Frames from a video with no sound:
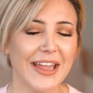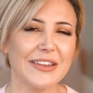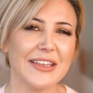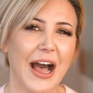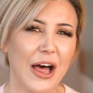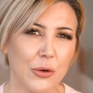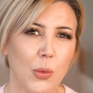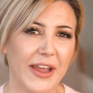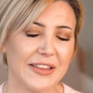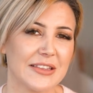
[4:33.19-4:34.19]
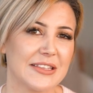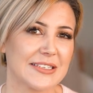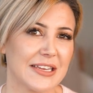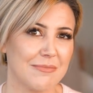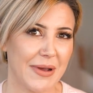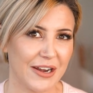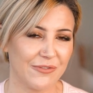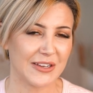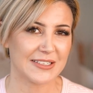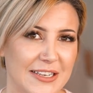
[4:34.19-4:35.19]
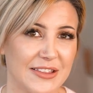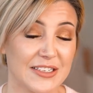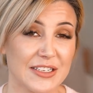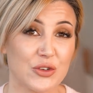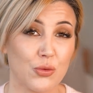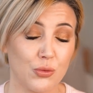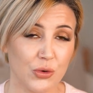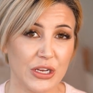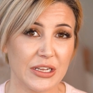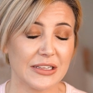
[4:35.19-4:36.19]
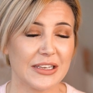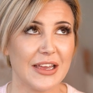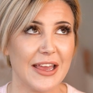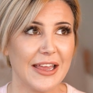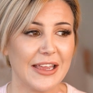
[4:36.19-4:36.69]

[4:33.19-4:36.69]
And the other way that this can manifest, and this is really